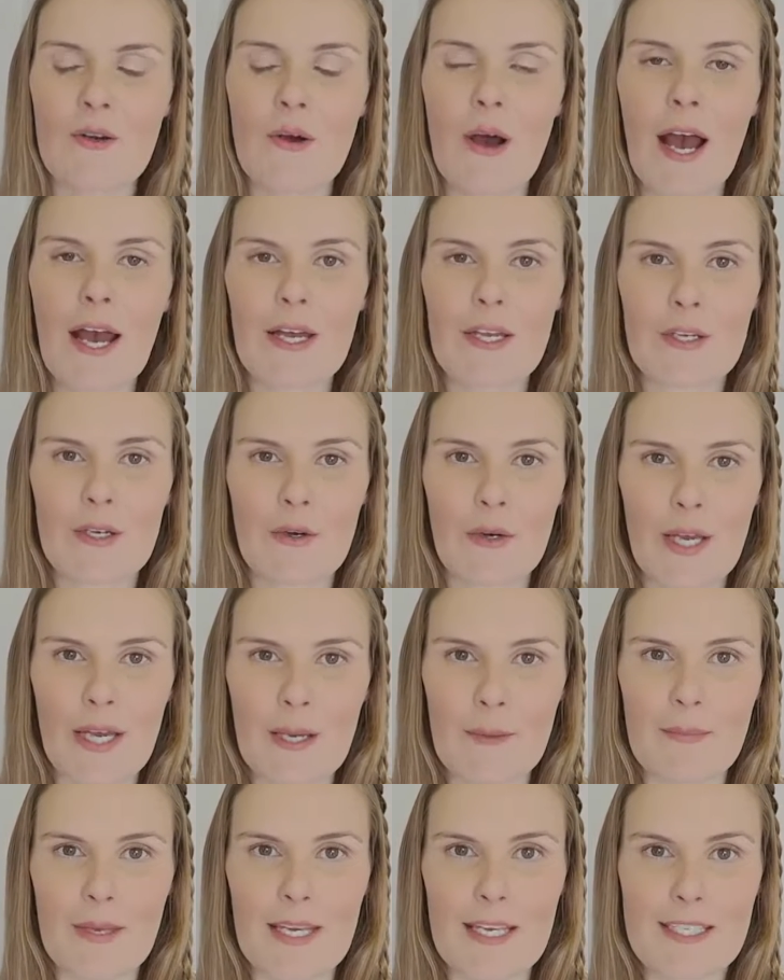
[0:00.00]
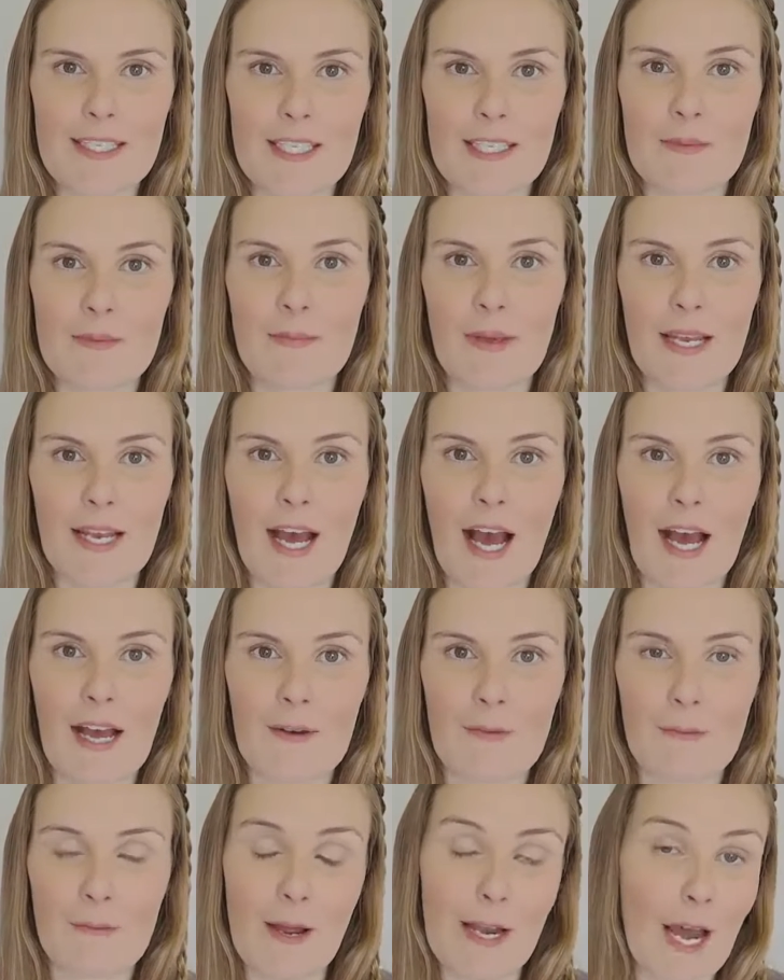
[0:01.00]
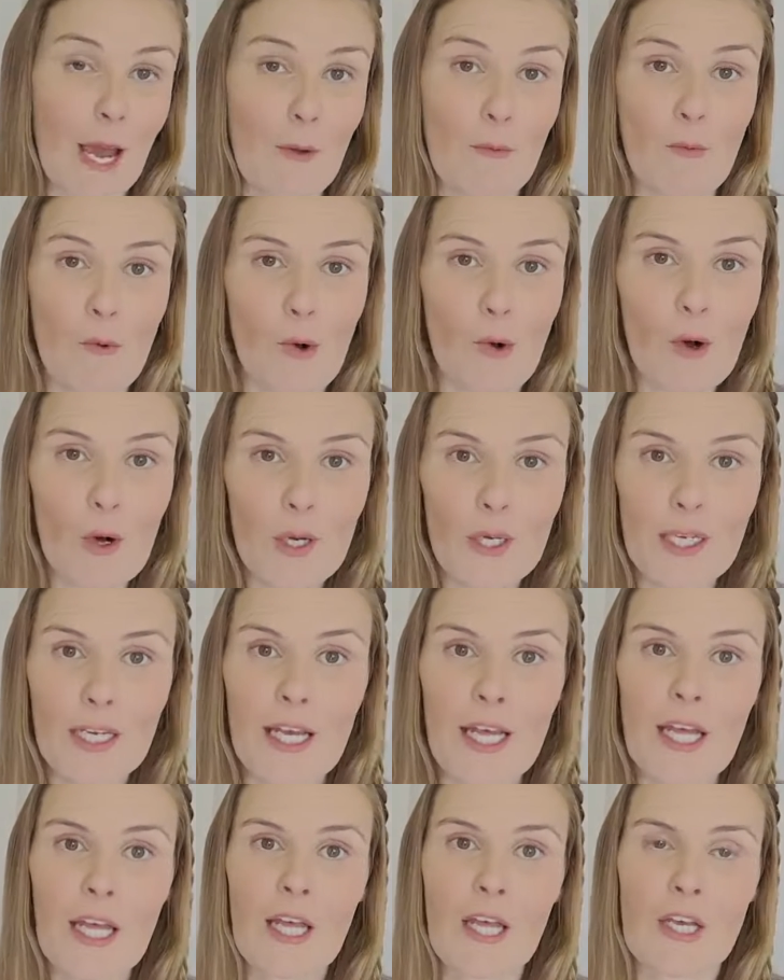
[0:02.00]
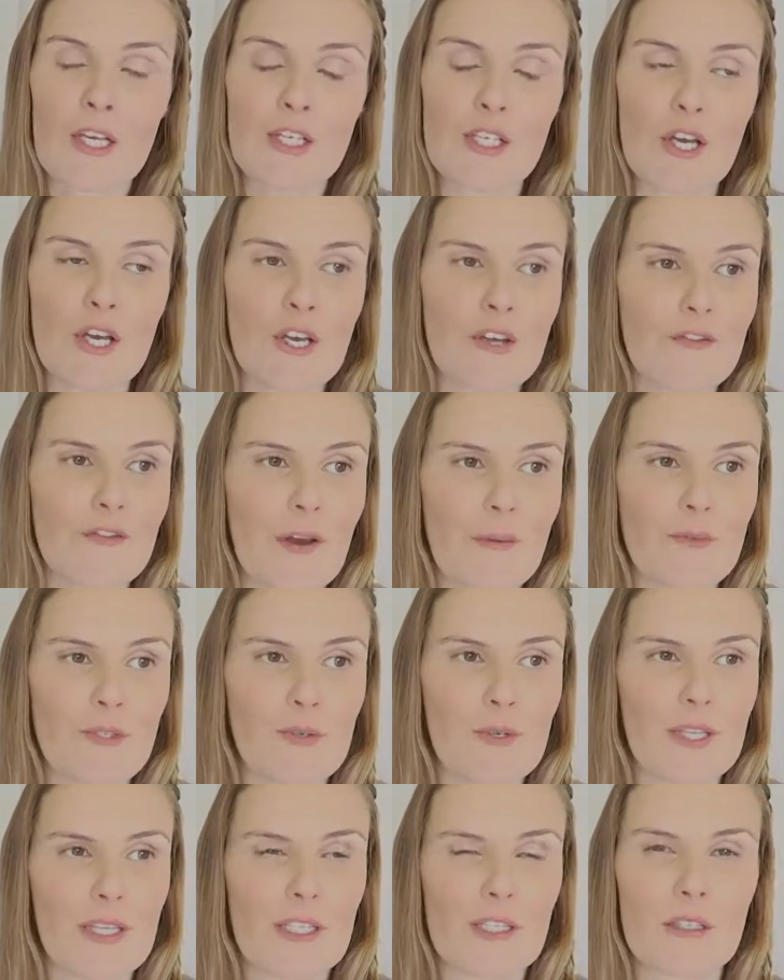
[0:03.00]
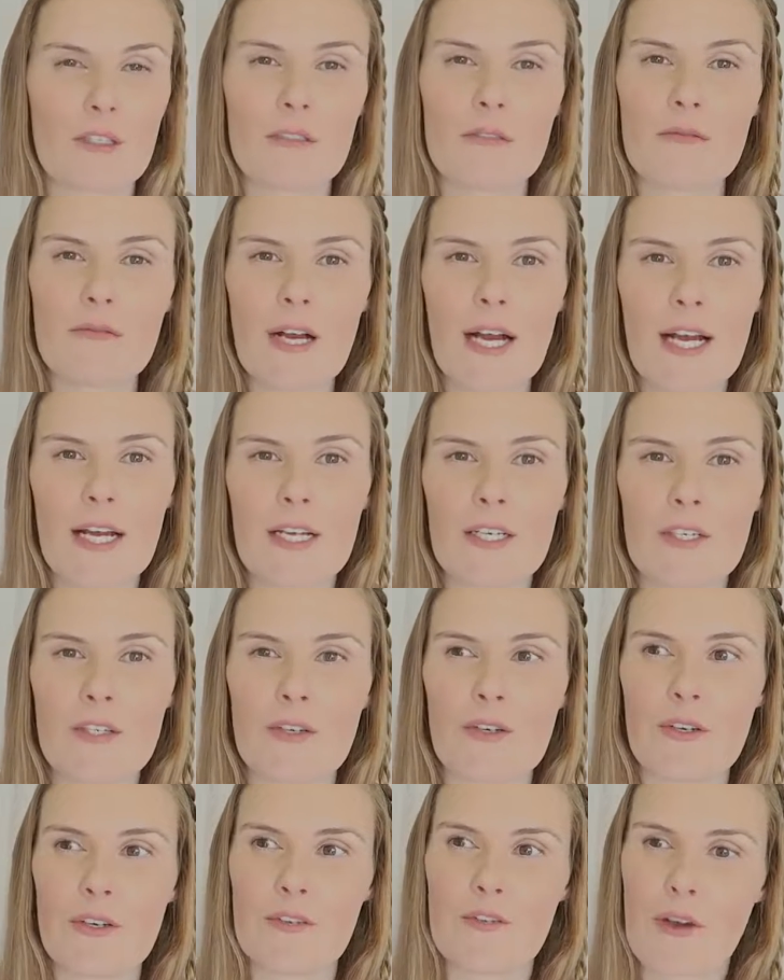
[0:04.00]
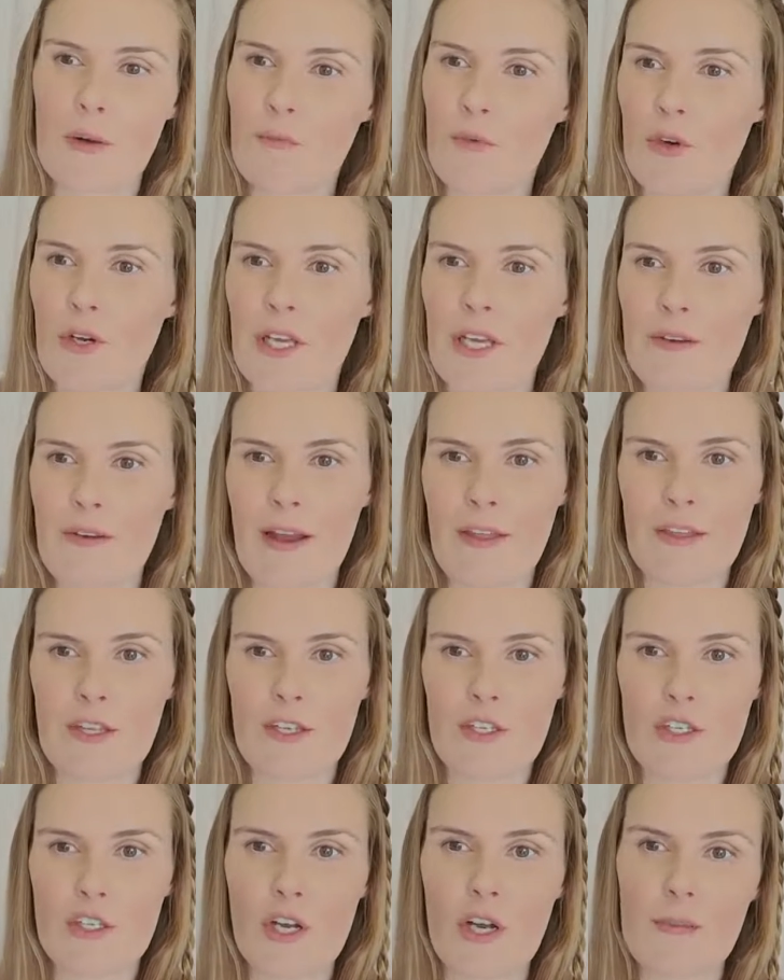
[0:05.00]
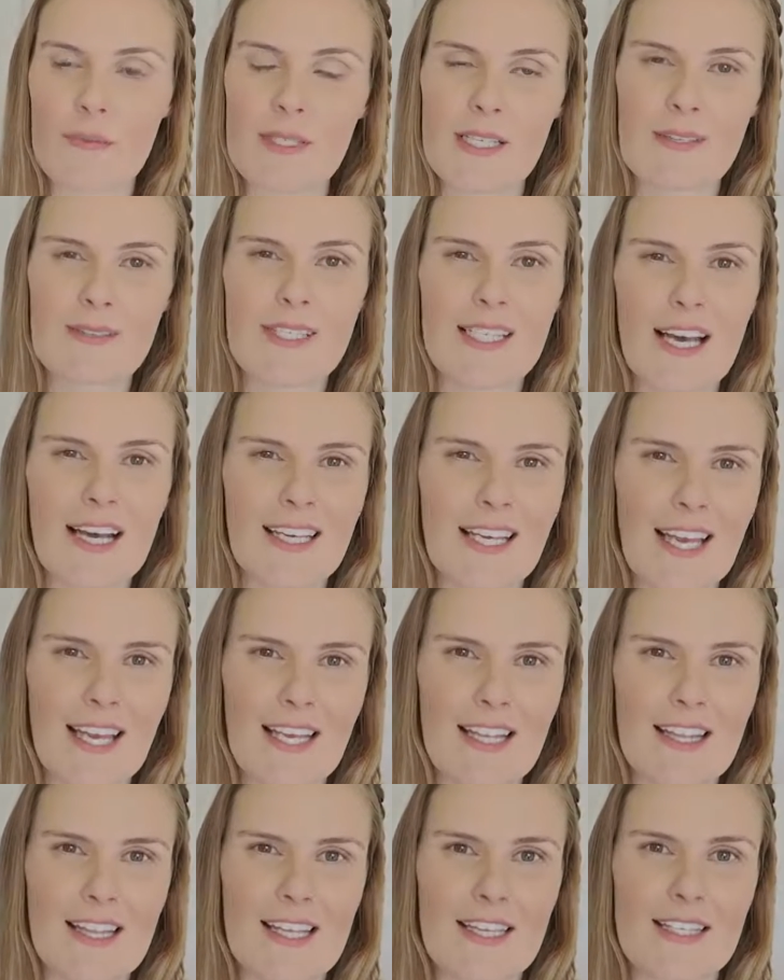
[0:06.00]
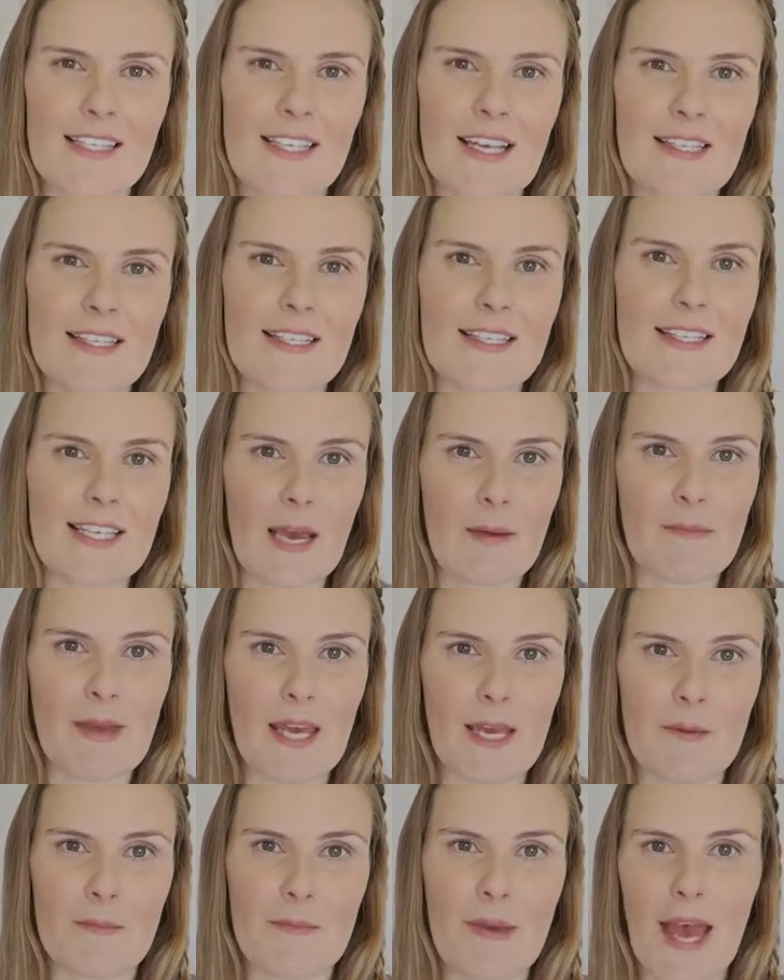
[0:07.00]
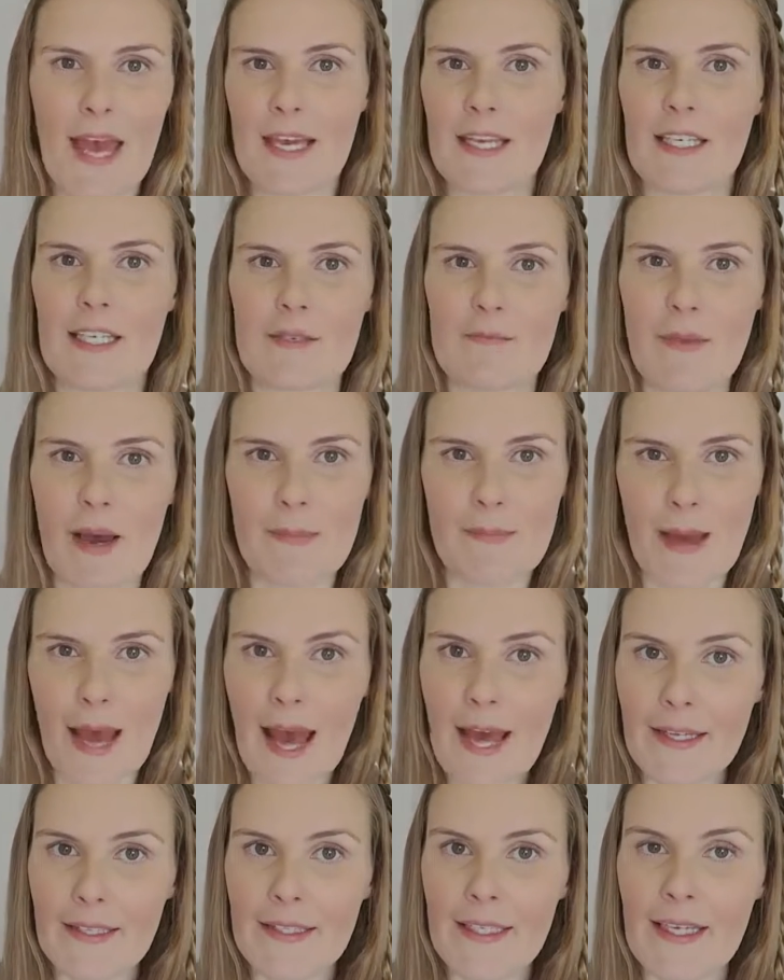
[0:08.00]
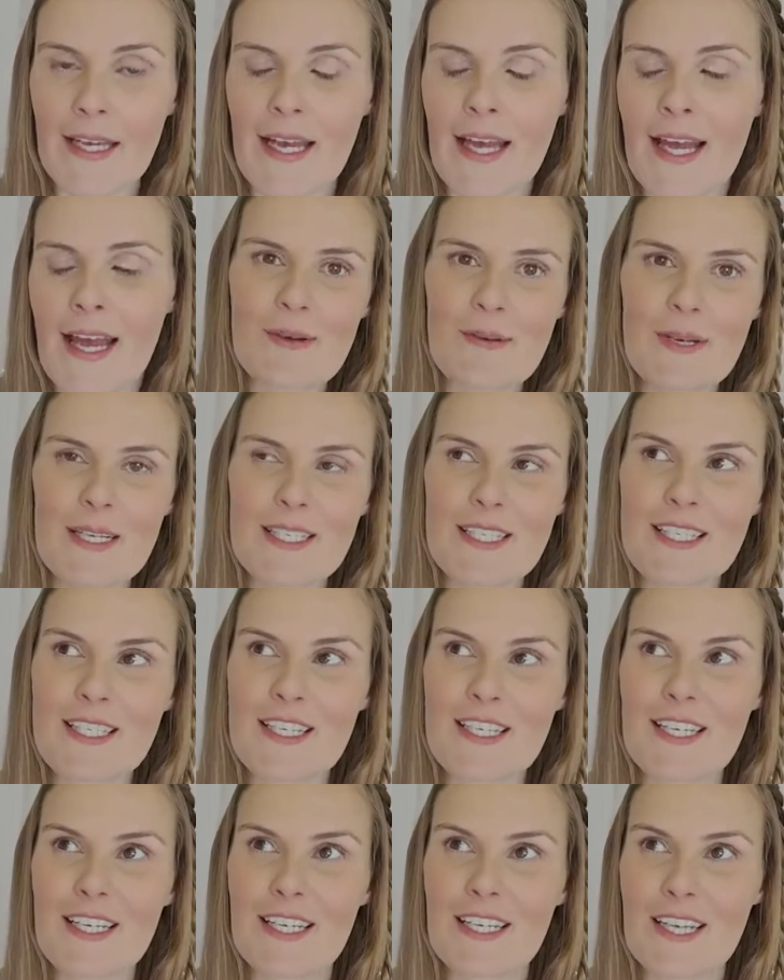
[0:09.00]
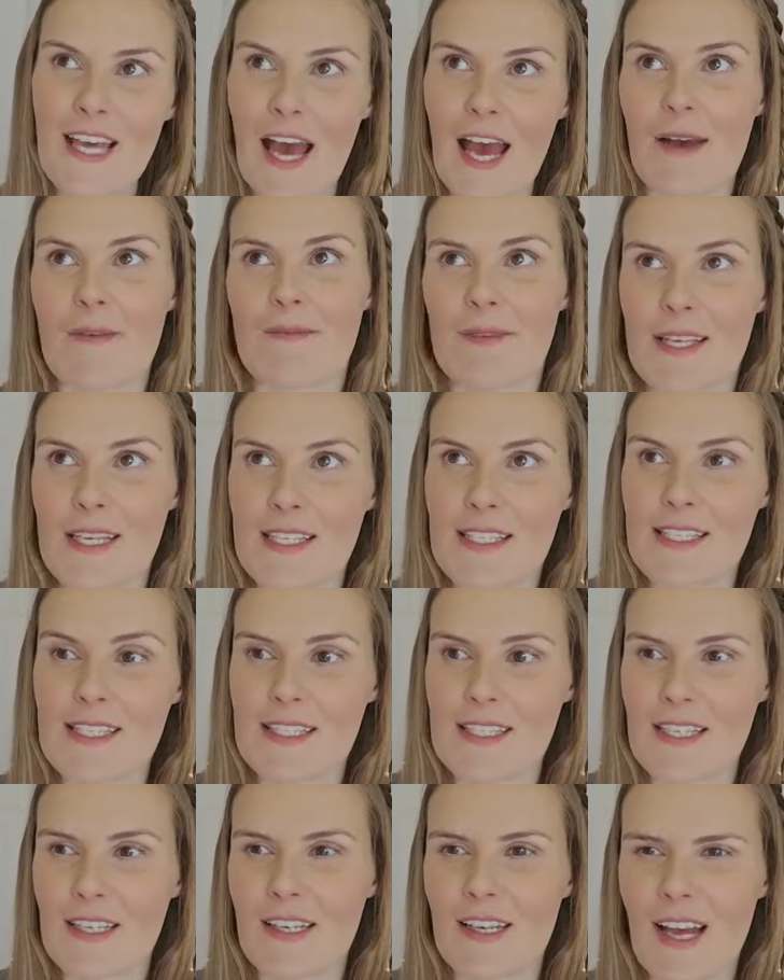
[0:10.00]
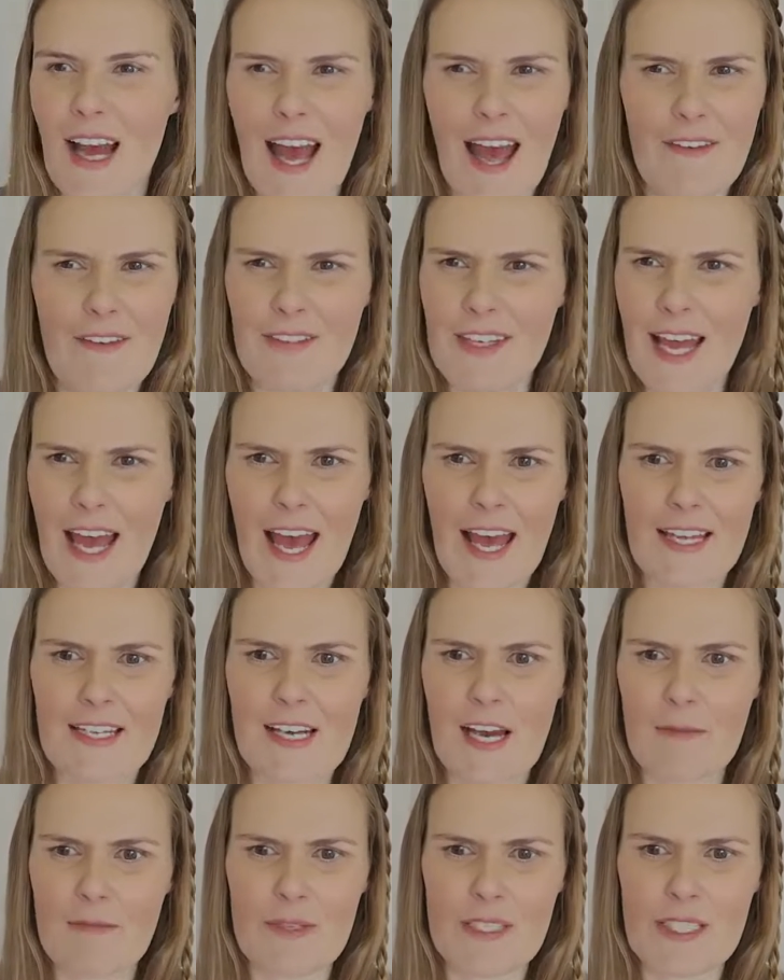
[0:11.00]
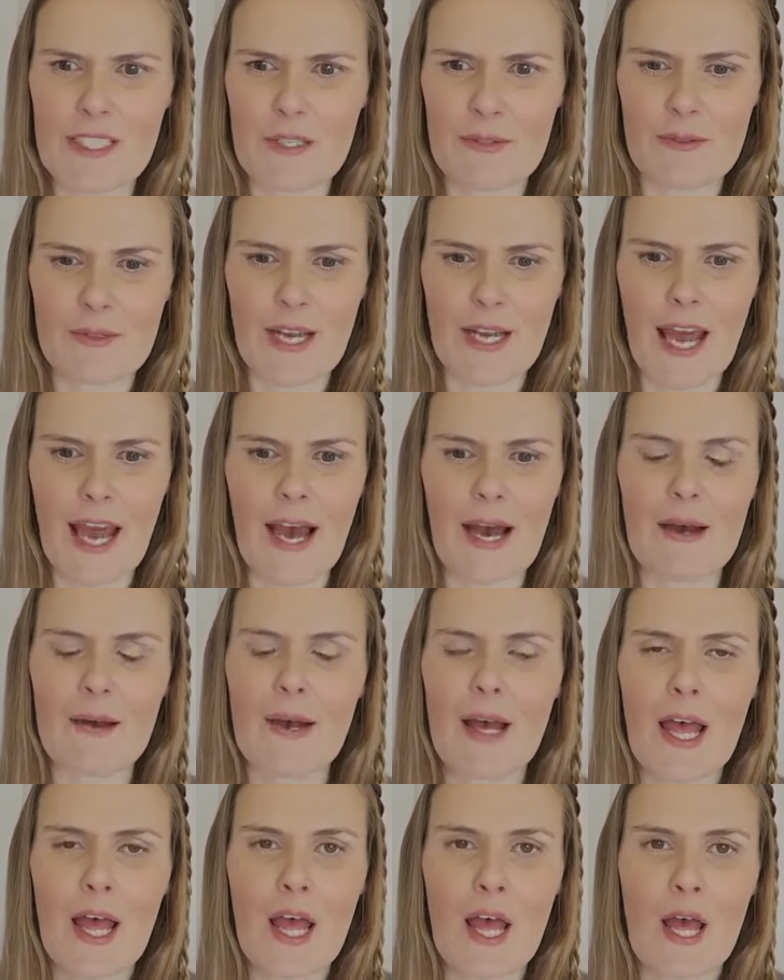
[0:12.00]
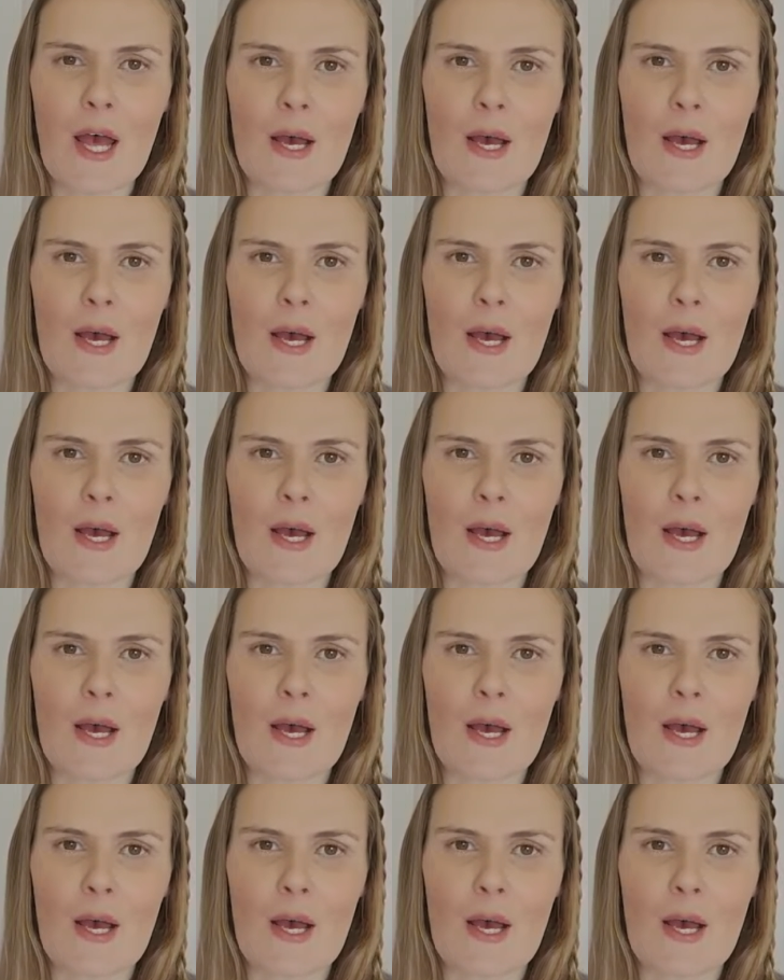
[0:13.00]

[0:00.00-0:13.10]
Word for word: quite annoying because it's been when I walk so if I'm doing the school run or if I'm walking around the shops, I'll start getting this stabbing pain in my back, which yeah, is I haven't had up until now.